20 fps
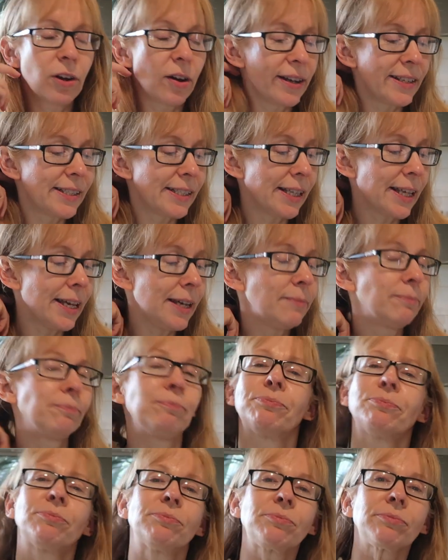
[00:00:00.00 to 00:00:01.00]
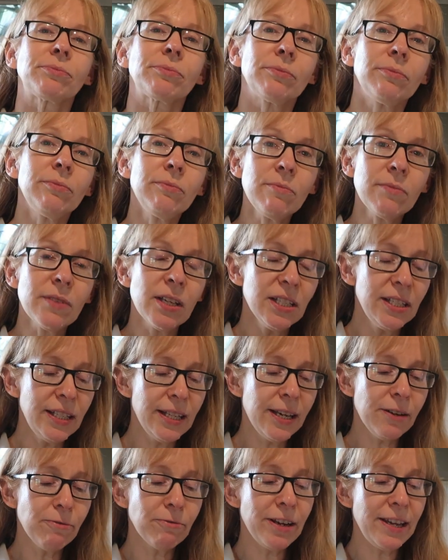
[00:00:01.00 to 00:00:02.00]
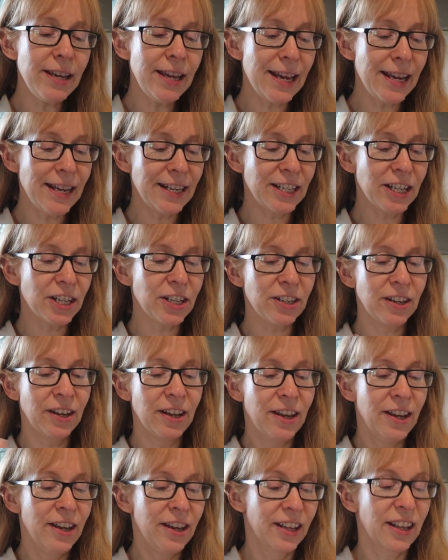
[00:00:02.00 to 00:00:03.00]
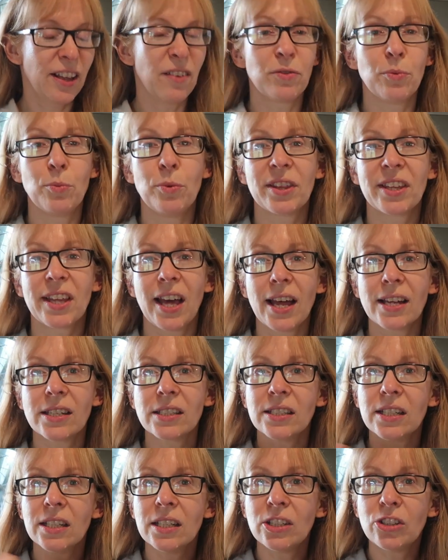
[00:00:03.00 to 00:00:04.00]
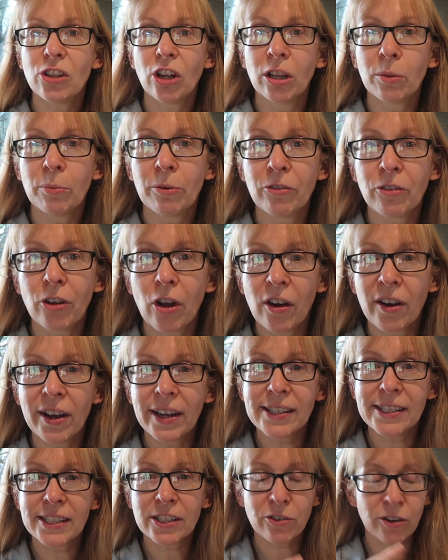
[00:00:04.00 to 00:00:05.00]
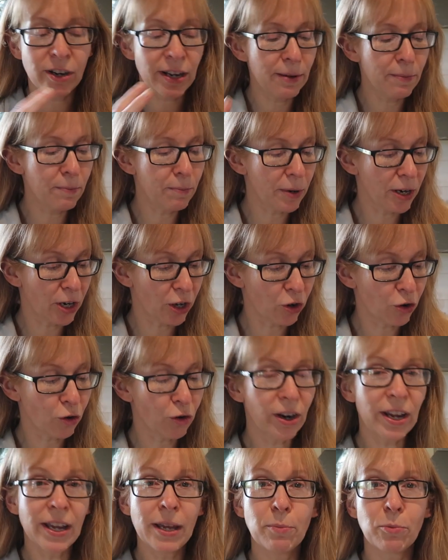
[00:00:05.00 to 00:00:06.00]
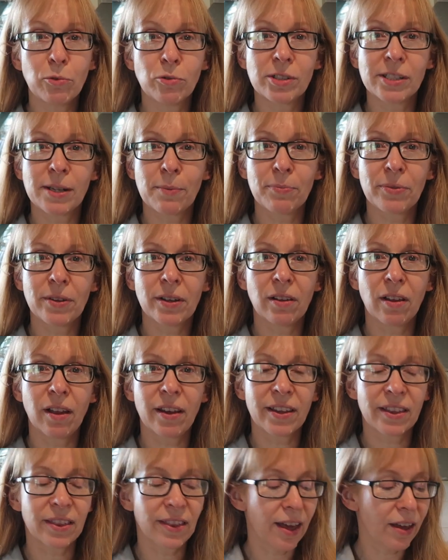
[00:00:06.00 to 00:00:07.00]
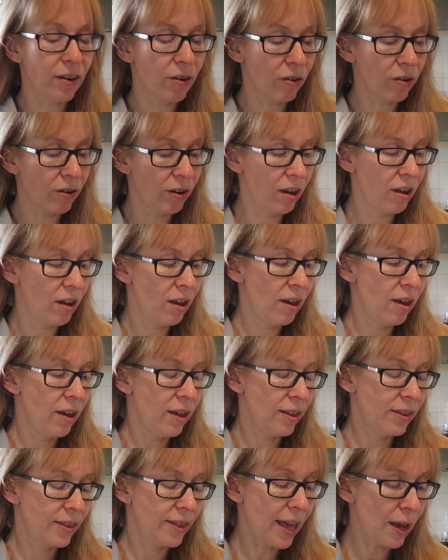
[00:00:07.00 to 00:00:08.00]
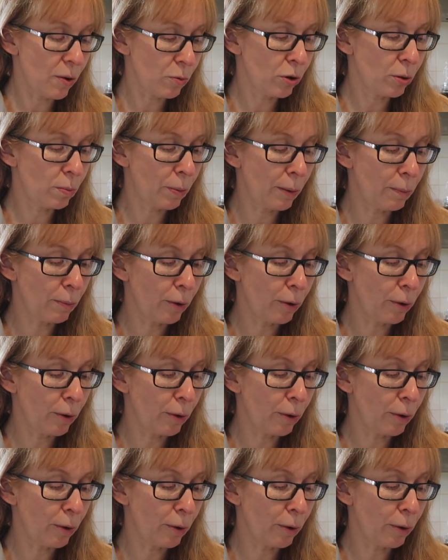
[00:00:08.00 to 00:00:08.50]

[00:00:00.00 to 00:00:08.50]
nicely to get reheated. Have them with custard, dollop of ice cream, bit of cream or something like that on. That would be